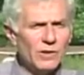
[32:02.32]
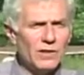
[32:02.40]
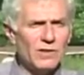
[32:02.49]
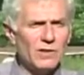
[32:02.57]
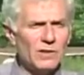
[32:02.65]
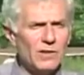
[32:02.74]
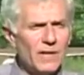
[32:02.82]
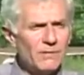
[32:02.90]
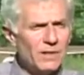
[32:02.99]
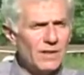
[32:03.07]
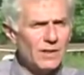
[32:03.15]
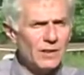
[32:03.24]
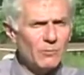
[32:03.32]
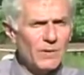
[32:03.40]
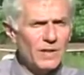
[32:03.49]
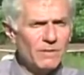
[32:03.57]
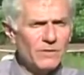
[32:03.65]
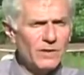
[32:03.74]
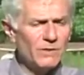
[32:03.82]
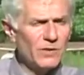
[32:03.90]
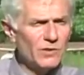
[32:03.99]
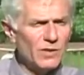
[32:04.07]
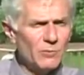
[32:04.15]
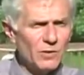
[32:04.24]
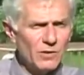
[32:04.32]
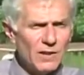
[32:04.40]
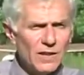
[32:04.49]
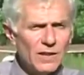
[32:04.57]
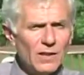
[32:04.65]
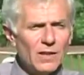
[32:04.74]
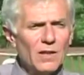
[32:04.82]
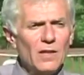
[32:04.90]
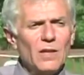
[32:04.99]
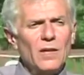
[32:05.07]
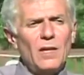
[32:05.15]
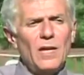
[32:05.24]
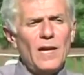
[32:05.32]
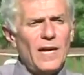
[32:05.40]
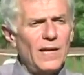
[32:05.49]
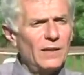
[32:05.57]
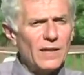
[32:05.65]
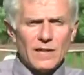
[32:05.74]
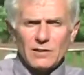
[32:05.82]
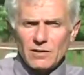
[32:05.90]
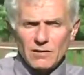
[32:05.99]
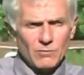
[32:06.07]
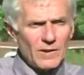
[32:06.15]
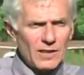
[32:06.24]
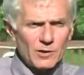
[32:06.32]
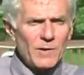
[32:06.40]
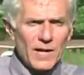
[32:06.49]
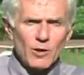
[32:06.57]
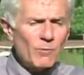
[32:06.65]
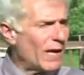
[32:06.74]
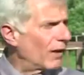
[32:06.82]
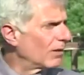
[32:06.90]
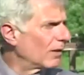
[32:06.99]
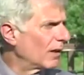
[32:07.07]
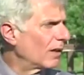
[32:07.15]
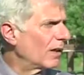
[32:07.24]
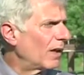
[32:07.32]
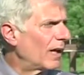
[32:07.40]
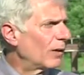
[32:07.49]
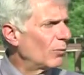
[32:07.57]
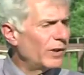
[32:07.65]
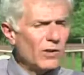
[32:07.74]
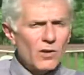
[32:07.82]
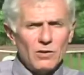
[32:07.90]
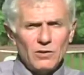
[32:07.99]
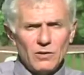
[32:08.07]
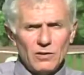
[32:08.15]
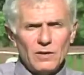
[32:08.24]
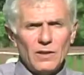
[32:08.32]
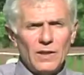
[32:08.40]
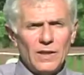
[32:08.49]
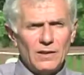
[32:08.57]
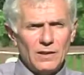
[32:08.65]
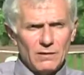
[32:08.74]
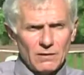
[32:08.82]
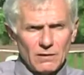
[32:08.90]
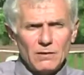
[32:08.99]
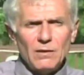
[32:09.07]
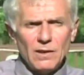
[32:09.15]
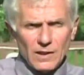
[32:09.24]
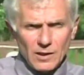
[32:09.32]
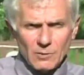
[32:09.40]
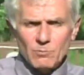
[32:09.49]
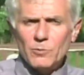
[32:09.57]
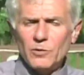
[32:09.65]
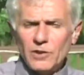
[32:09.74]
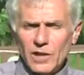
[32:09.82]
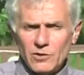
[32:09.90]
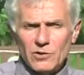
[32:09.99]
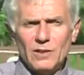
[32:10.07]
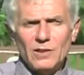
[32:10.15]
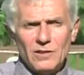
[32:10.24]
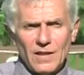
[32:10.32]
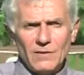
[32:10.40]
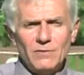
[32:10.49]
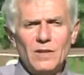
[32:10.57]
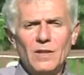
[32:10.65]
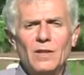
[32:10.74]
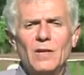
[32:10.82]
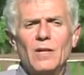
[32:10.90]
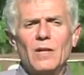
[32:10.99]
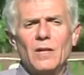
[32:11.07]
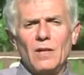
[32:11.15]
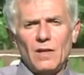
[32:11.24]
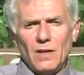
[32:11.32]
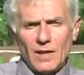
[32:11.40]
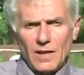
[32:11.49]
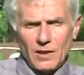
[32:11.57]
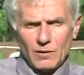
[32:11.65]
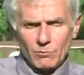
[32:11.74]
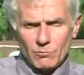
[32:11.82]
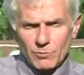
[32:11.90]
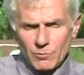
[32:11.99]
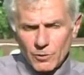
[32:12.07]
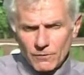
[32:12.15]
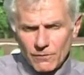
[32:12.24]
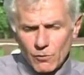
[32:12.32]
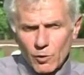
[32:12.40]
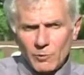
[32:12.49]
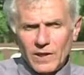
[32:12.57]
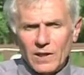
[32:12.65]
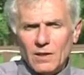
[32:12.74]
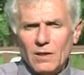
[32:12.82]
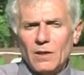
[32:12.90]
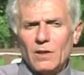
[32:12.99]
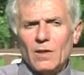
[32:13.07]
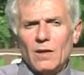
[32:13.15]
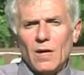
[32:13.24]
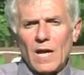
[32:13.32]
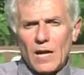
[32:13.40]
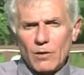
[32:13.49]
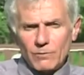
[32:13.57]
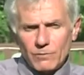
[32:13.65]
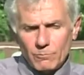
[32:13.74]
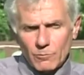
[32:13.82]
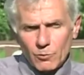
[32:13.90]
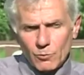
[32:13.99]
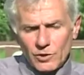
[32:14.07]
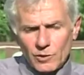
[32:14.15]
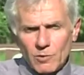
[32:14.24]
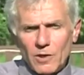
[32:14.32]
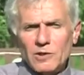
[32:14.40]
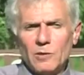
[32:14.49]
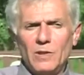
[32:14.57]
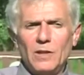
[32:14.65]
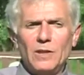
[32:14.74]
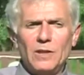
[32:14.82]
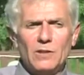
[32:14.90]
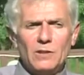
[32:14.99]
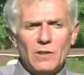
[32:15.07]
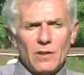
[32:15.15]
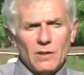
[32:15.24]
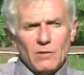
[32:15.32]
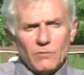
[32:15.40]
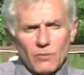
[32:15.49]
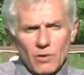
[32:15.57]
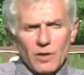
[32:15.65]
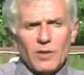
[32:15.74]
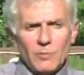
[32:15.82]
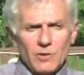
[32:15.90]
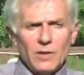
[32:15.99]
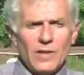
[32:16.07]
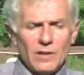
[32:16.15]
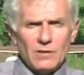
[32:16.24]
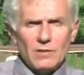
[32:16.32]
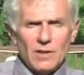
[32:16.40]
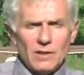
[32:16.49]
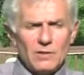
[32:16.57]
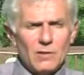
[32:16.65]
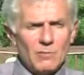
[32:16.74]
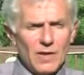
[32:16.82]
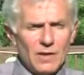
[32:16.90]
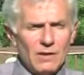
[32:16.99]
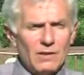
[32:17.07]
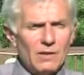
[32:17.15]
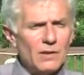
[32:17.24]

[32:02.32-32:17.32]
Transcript: is the safety and the benefit of this community, and that's paramount. And we all look at the protection and safety and performing our responsibilities for our community as the main